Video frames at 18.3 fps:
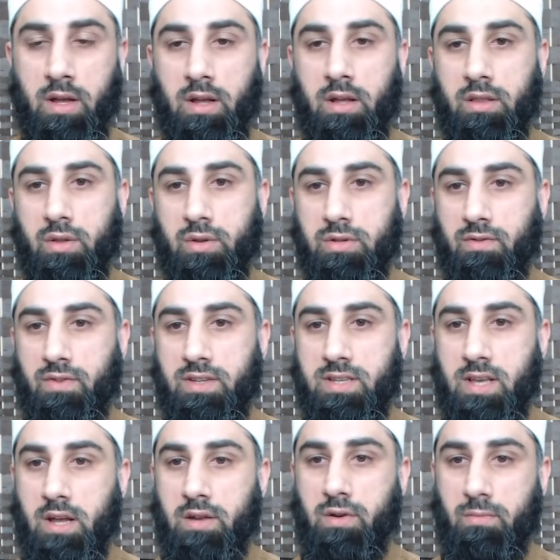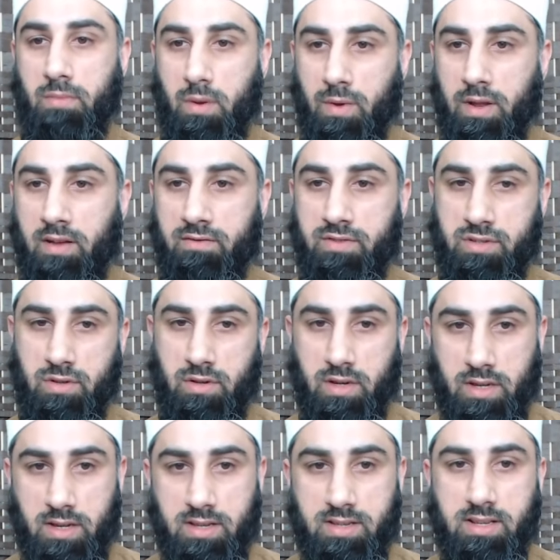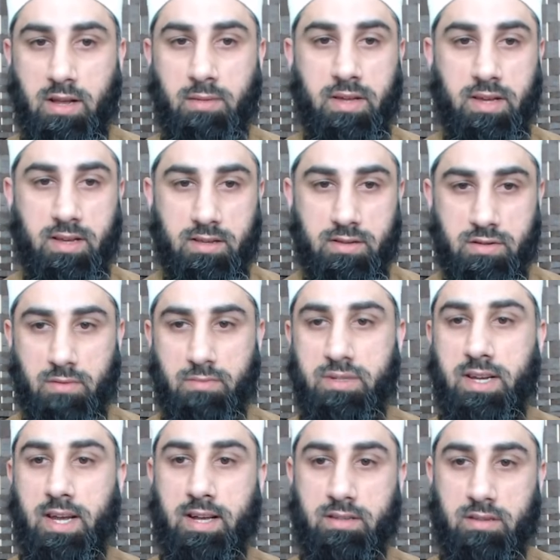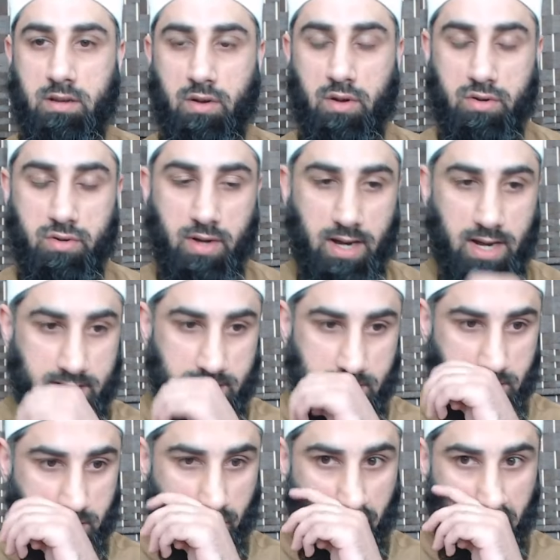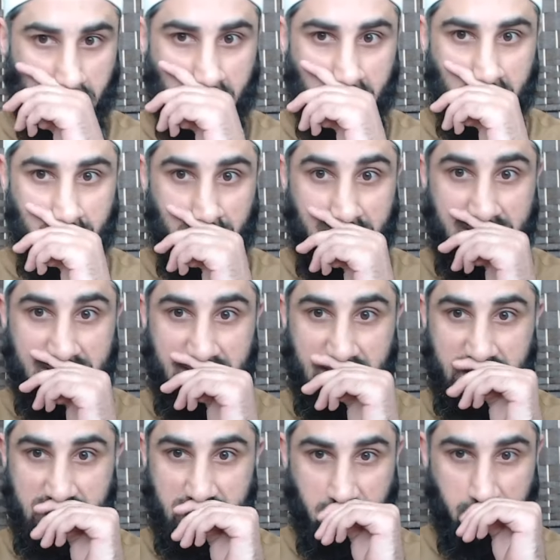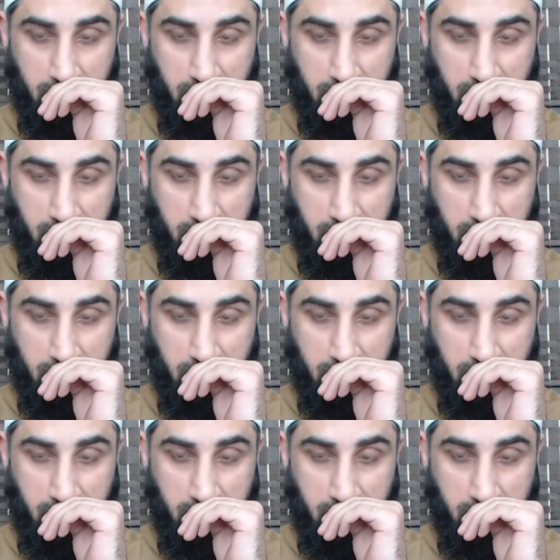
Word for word: those of you signed up may well have studied Islamic subjects and gone to classes on a regular basis,